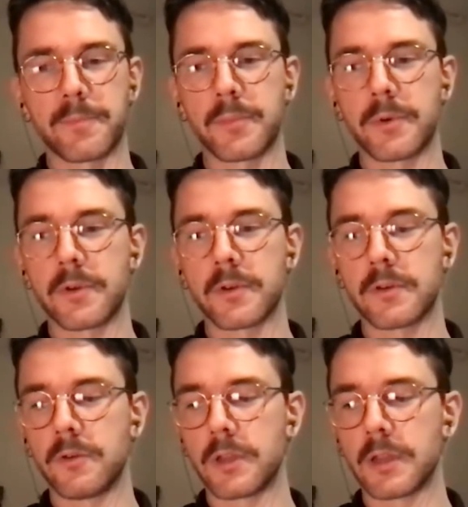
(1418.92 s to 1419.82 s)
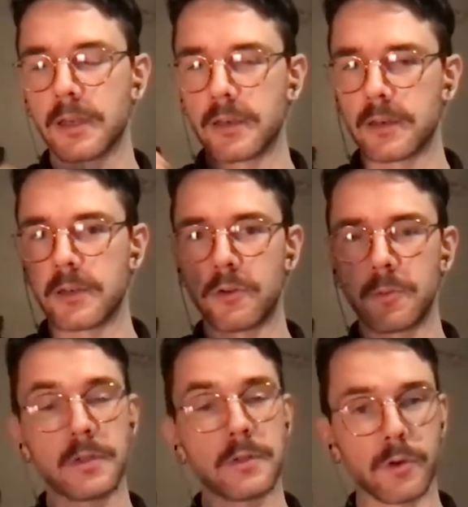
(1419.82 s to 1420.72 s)
But looking at
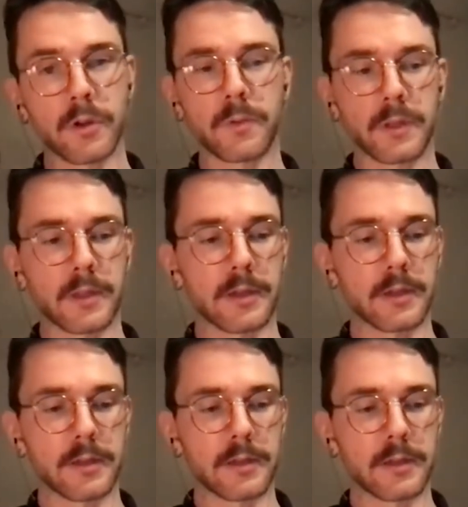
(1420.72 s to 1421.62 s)
humans and working with a